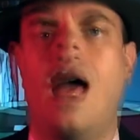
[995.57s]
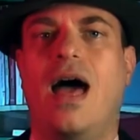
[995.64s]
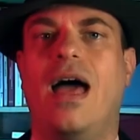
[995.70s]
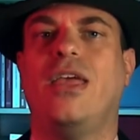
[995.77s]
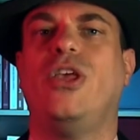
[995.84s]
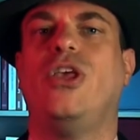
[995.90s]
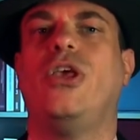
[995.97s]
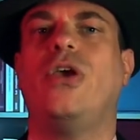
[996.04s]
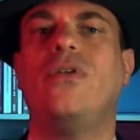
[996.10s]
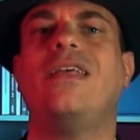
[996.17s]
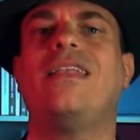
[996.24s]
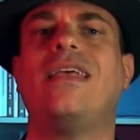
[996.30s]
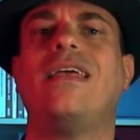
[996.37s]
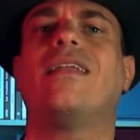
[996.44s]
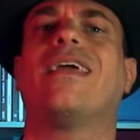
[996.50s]
A
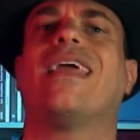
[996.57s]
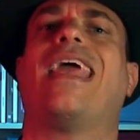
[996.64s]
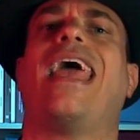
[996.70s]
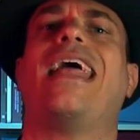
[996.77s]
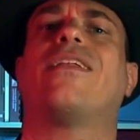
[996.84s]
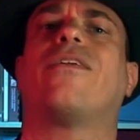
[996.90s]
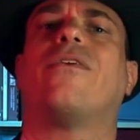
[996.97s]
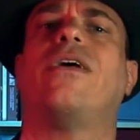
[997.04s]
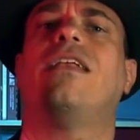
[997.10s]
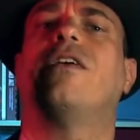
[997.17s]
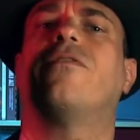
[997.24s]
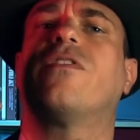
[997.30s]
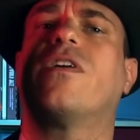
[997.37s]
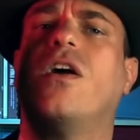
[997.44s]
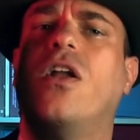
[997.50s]
unity to get rid
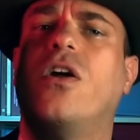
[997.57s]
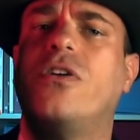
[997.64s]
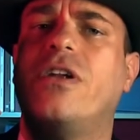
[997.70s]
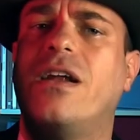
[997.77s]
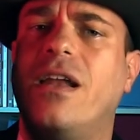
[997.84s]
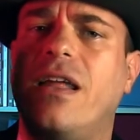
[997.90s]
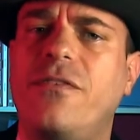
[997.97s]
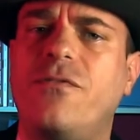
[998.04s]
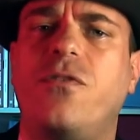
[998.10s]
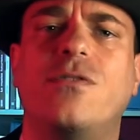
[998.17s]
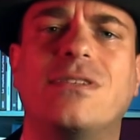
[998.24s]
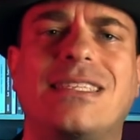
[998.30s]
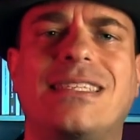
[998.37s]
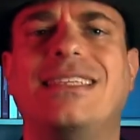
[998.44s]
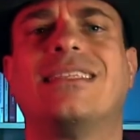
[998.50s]
of colonial
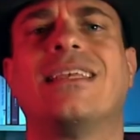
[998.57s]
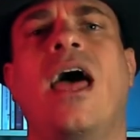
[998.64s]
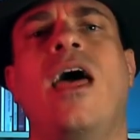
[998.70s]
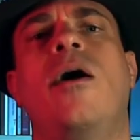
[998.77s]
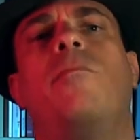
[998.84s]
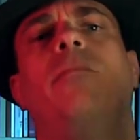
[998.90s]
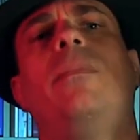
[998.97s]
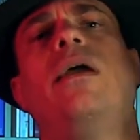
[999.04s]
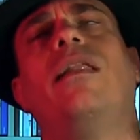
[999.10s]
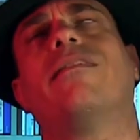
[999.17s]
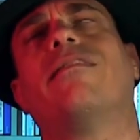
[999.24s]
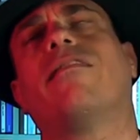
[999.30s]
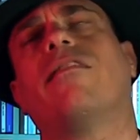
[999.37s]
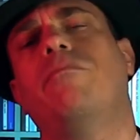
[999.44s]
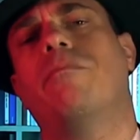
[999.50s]
influences,
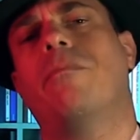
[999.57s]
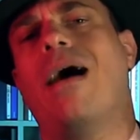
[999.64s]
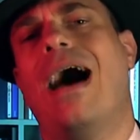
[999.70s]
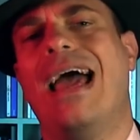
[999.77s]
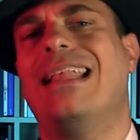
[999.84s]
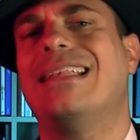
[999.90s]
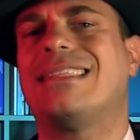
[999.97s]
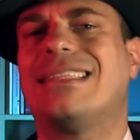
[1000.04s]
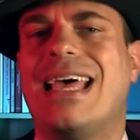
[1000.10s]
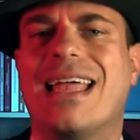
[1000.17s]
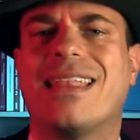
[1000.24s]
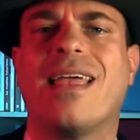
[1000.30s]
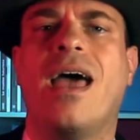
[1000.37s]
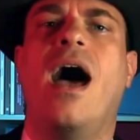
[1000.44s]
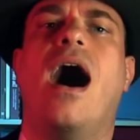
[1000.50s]
military
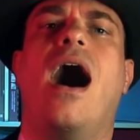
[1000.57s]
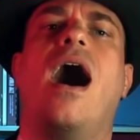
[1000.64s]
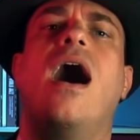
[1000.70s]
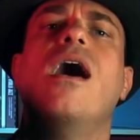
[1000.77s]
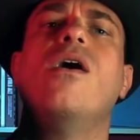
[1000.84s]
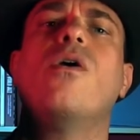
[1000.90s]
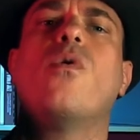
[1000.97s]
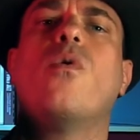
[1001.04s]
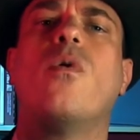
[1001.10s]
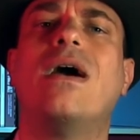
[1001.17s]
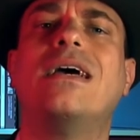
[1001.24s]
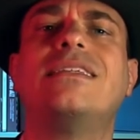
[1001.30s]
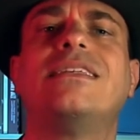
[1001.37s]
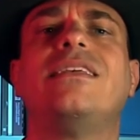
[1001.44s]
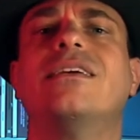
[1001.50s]
mindset,
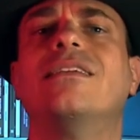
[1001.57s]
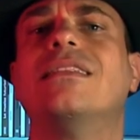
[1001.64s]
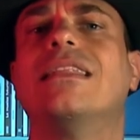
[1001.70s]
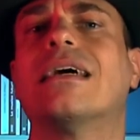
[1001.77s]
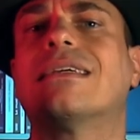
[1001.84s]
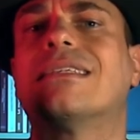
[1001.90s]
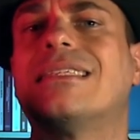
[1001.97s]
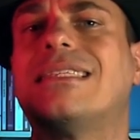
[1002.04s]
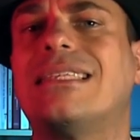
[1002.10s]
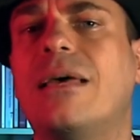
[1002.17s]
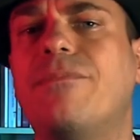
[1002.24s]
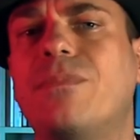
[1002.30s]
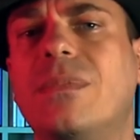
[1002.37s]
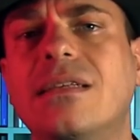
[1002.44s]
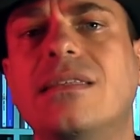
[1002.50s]
unquestioned
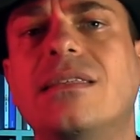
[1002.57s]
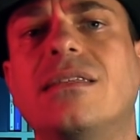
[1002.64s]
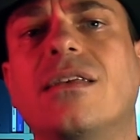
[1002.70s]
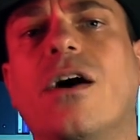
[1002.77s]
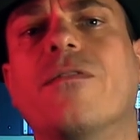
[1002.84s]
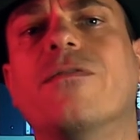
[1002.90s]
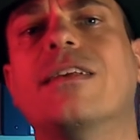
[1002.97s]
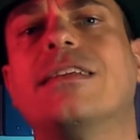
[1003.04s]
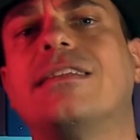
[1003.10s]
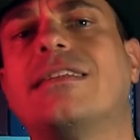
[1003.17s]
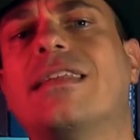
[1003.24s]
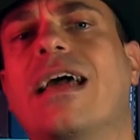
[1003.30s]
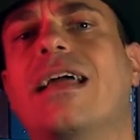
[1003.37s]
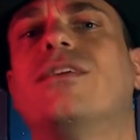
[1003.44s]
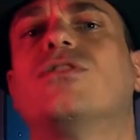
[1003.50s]
acceptance of the
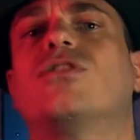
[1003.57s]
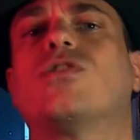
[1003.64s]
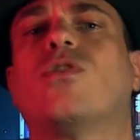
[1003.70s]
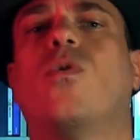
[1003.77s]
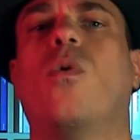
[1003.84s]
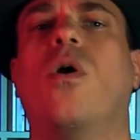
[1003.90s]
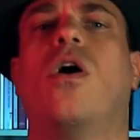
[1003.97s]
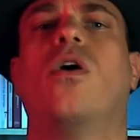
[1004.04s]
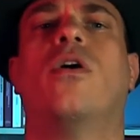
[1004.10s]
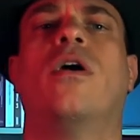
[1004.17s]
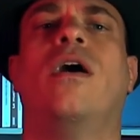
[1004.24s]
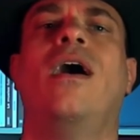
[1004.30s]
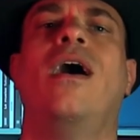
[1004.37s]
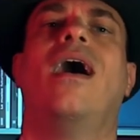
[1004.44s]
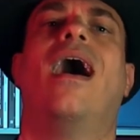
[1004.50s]
status quo,